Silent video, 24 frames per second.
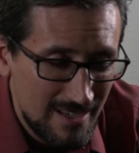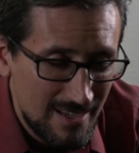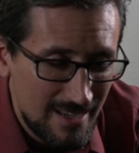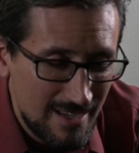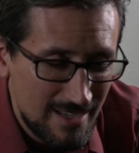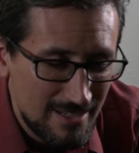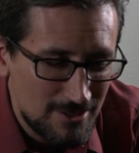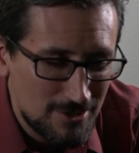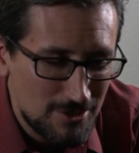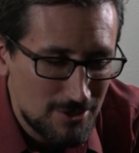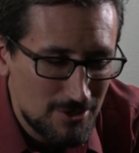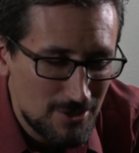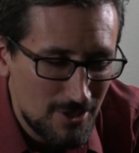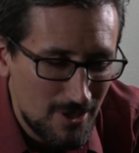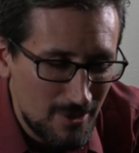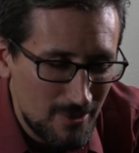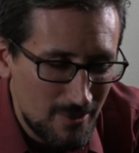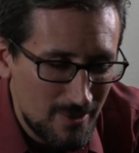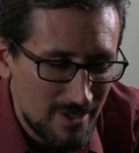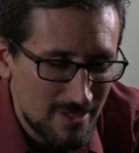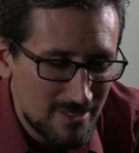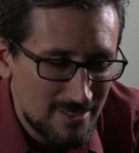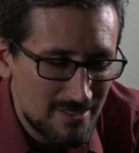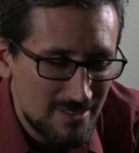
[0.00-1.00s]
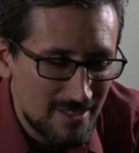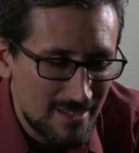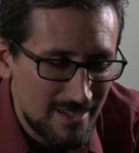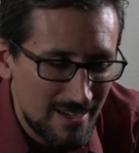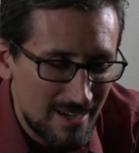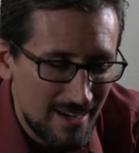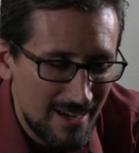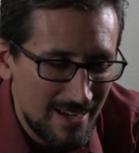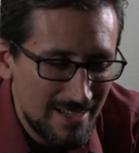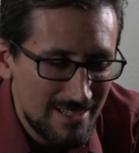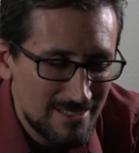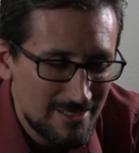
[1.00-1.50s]
and show us the
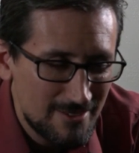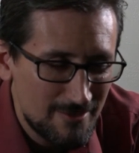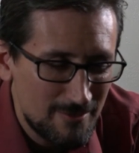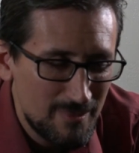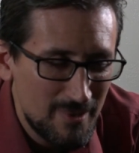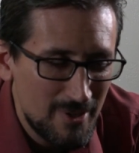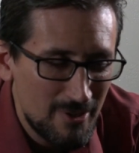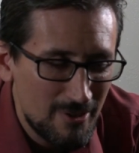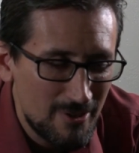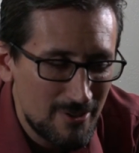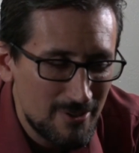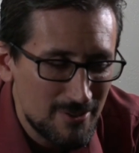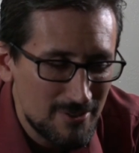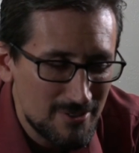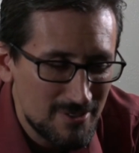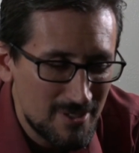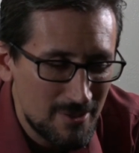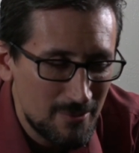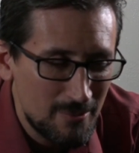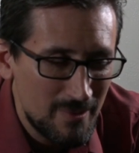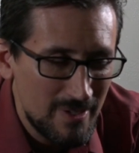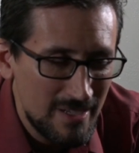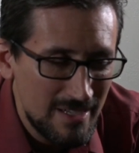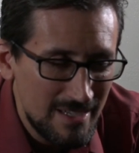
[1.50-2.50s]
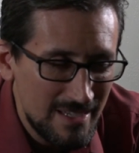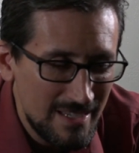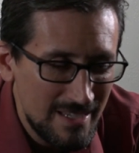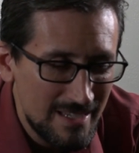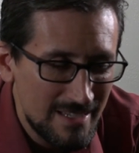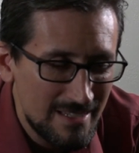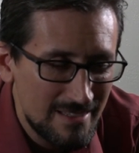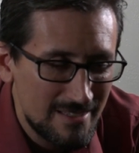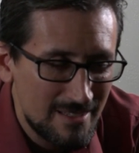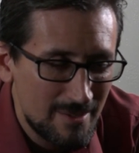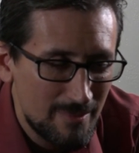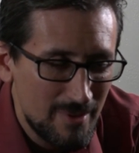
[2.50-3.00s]
kinds of miracles that we
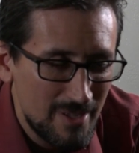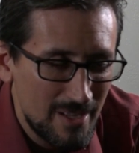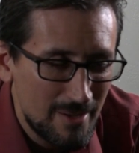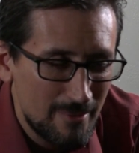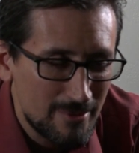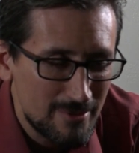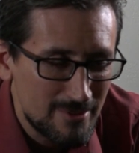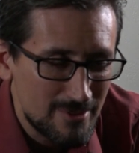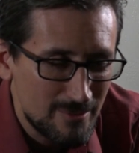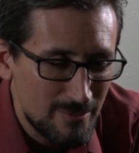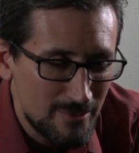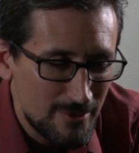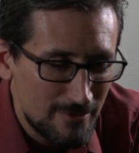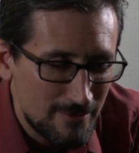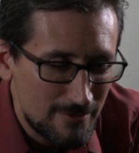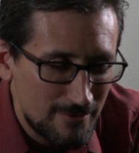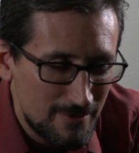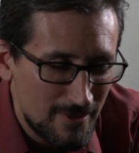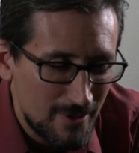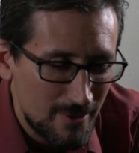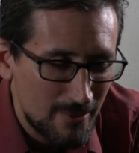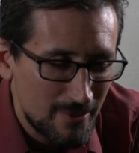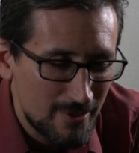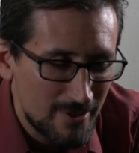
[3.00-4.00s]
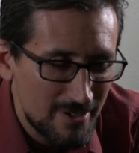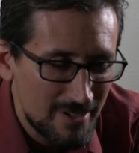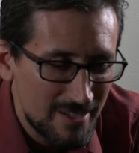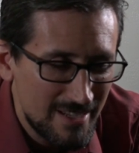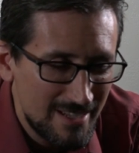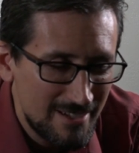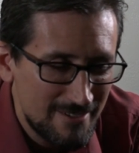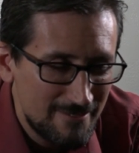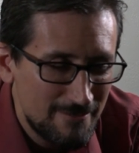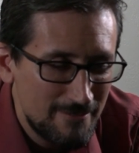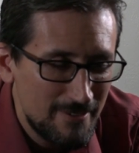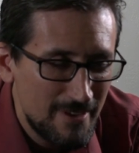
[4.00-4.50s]
need to be able to move forward
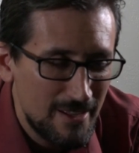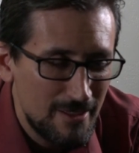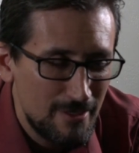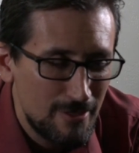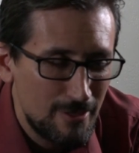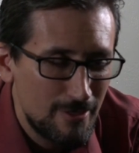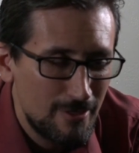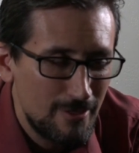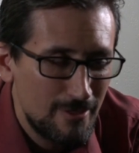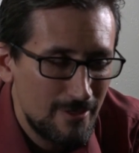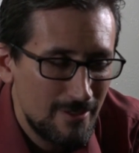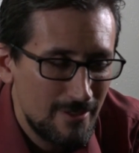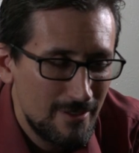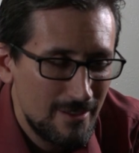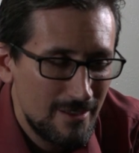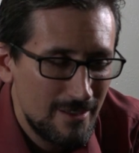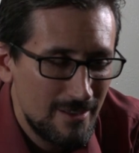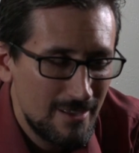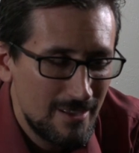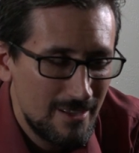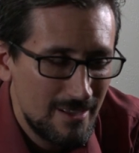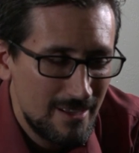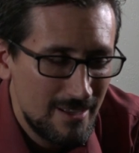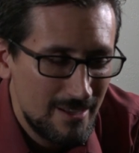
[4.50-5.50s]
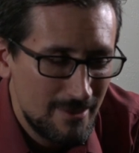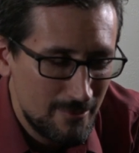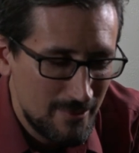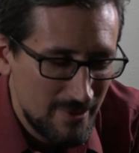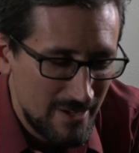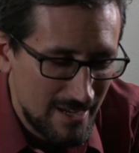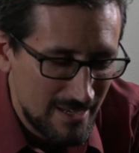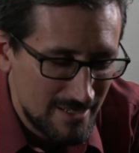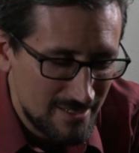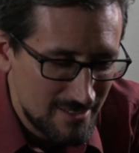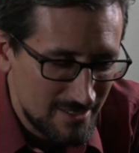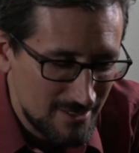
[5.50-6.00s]
in faith. We
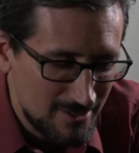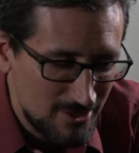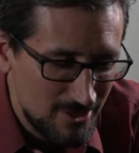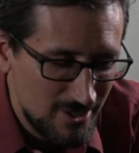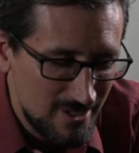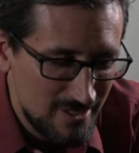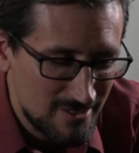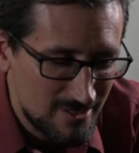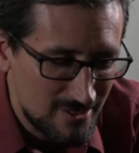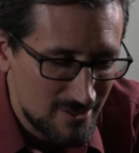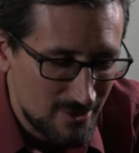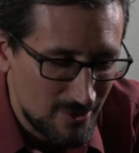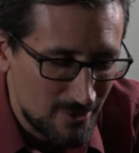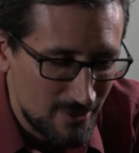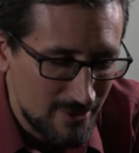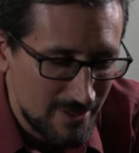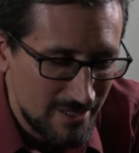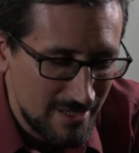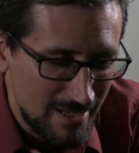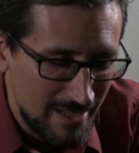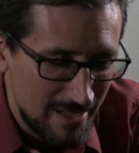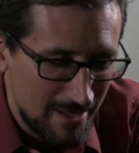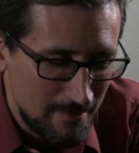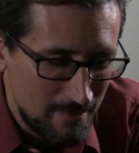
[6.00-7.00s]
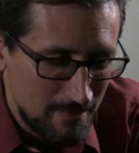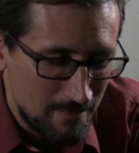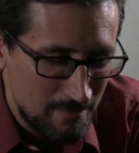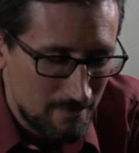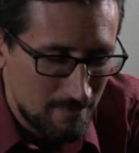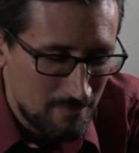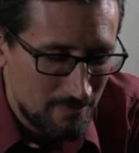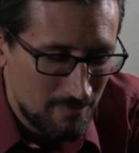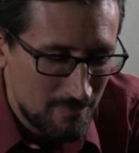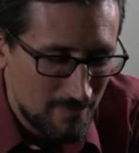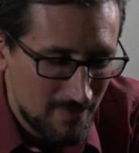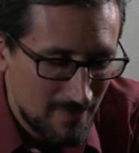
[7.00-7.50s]
ask in Jesus' holy name.
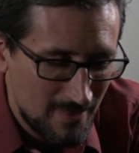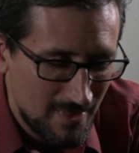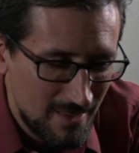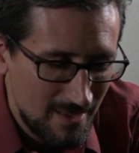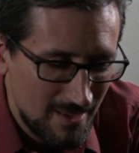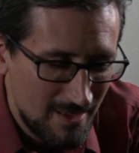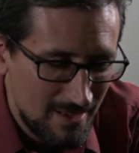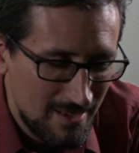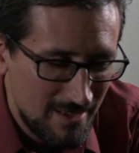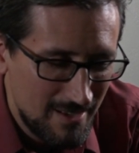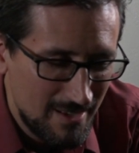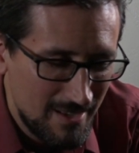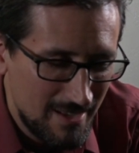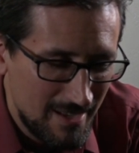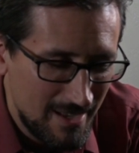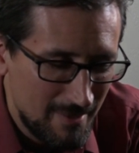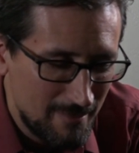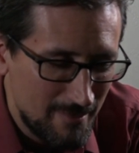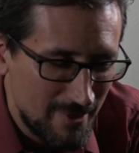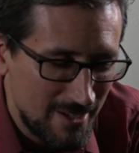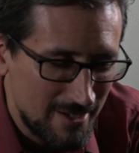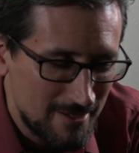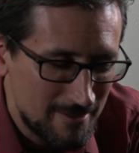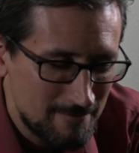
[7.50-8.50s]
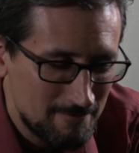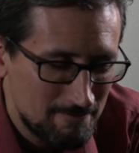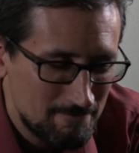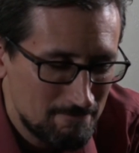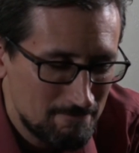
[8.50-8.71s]
Amen.